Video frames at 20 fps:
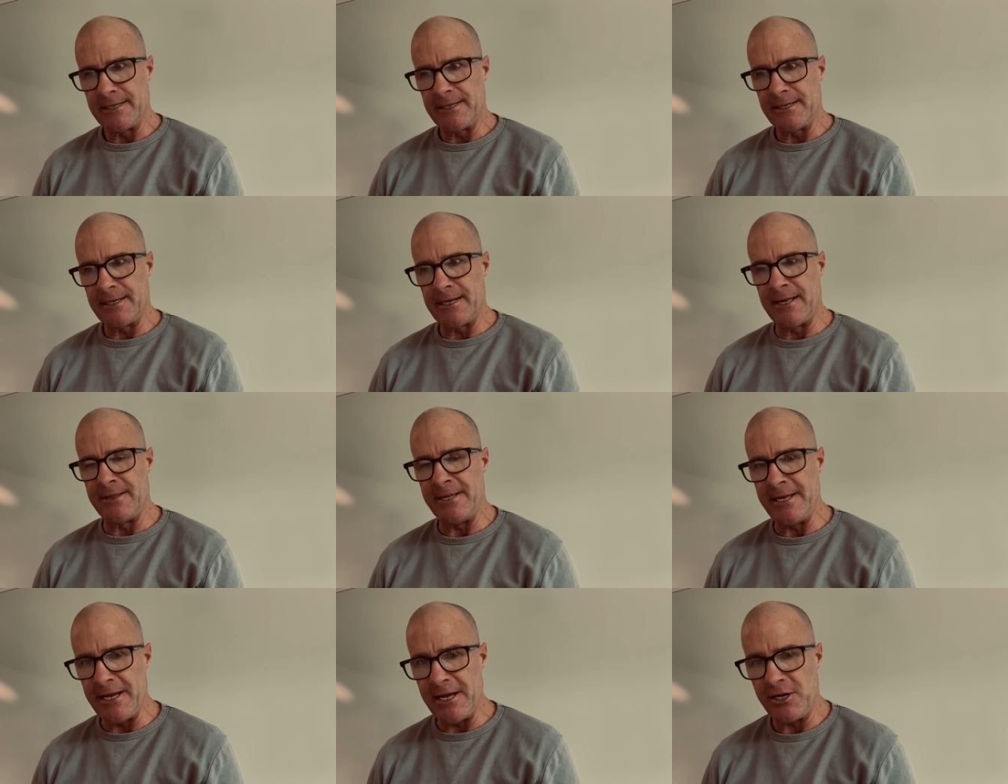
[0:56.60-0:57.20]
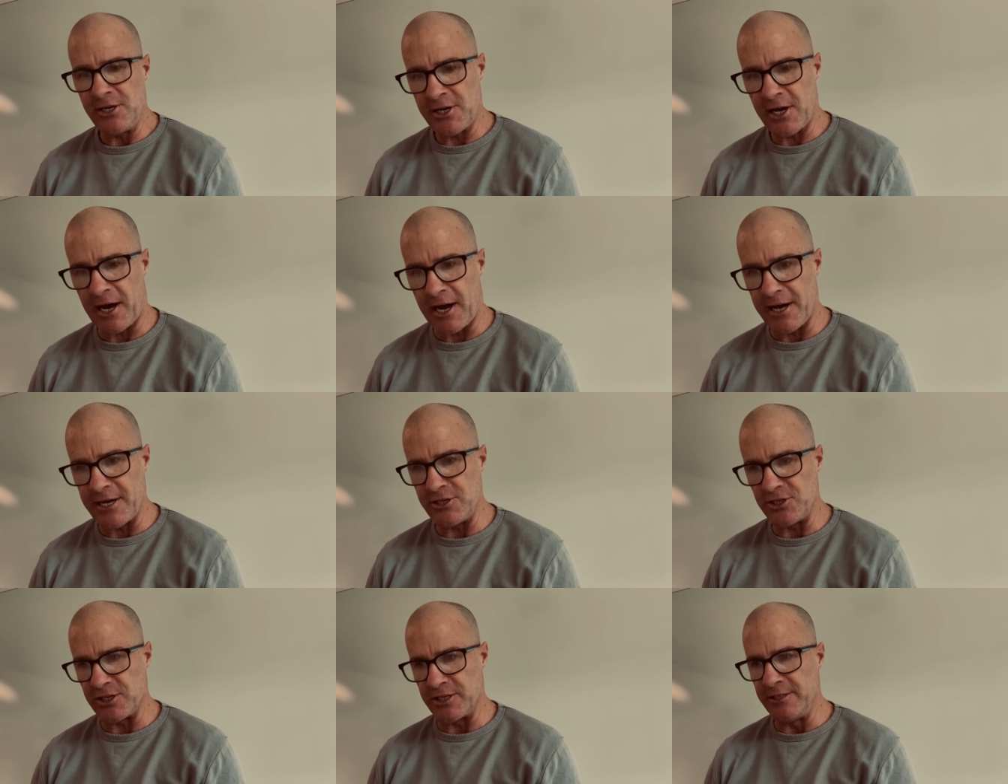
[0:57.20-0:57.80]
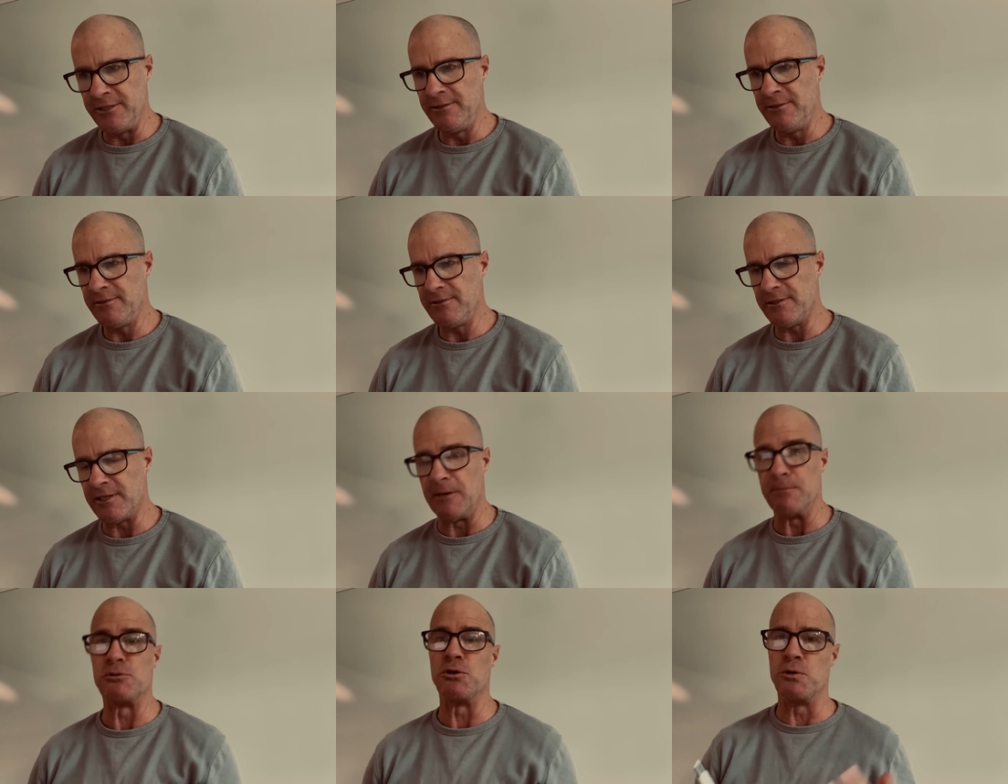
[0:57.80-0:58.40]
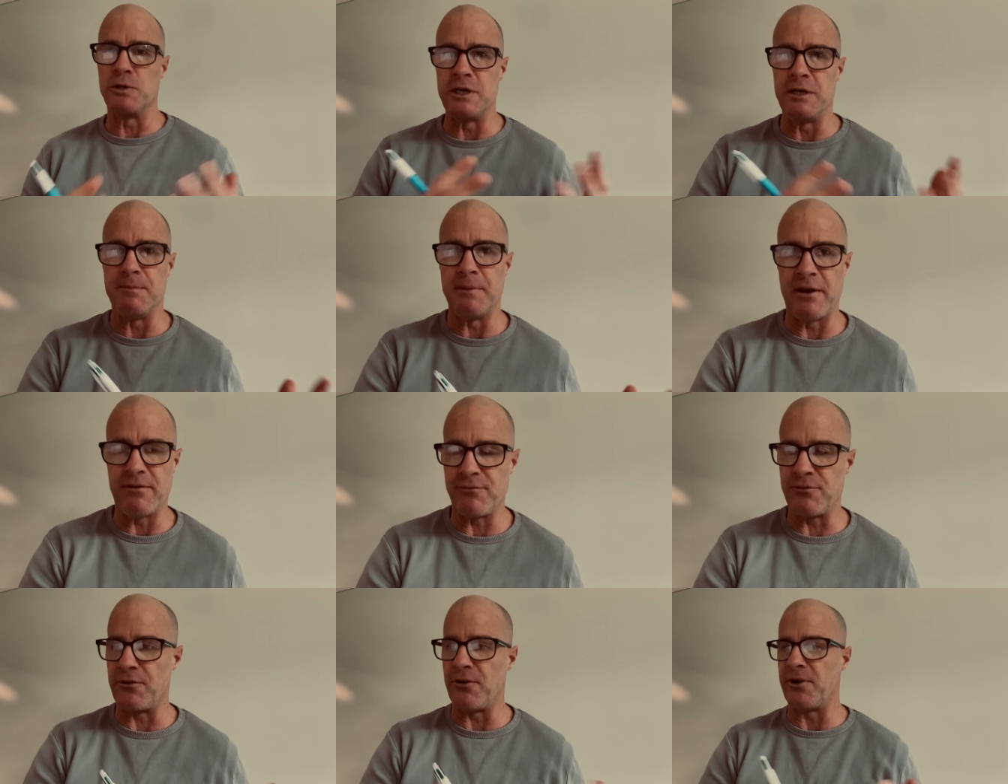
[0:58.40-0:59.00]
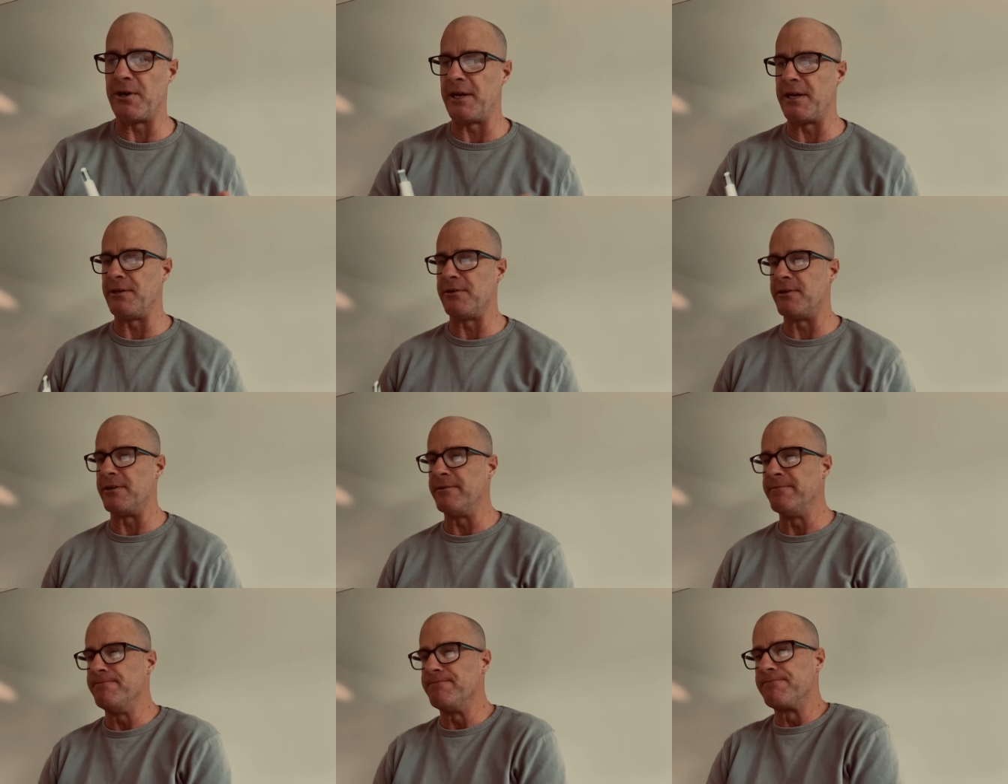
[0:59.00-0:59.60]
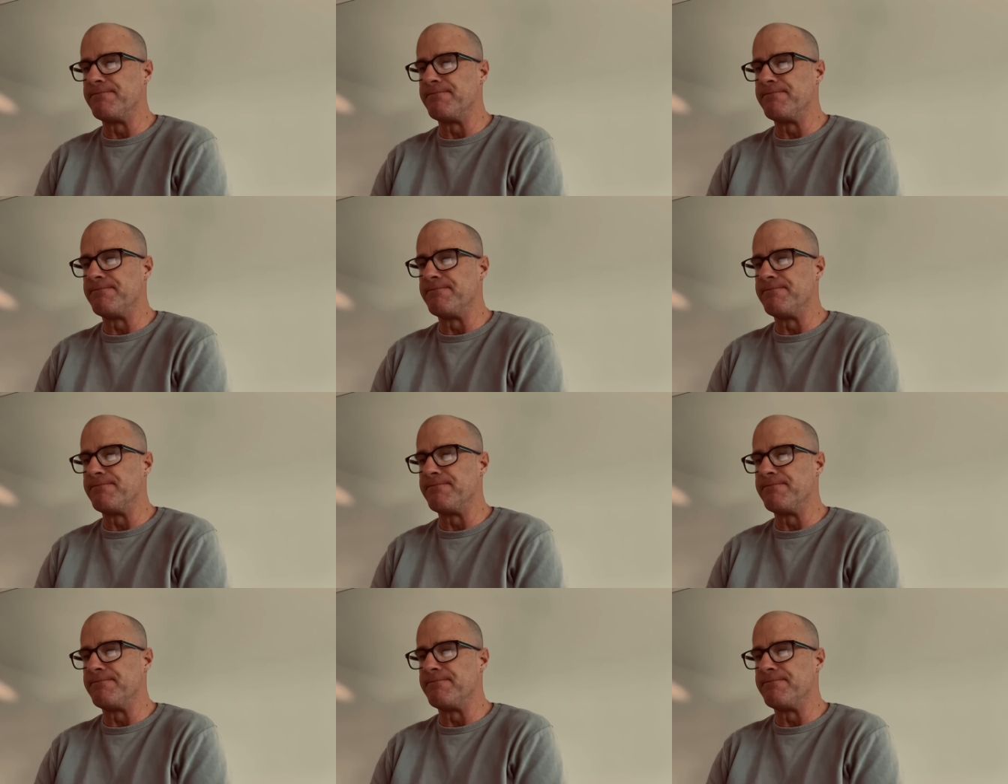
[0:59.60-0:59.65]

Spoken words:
and the occasion, and I'm talking about Friday night,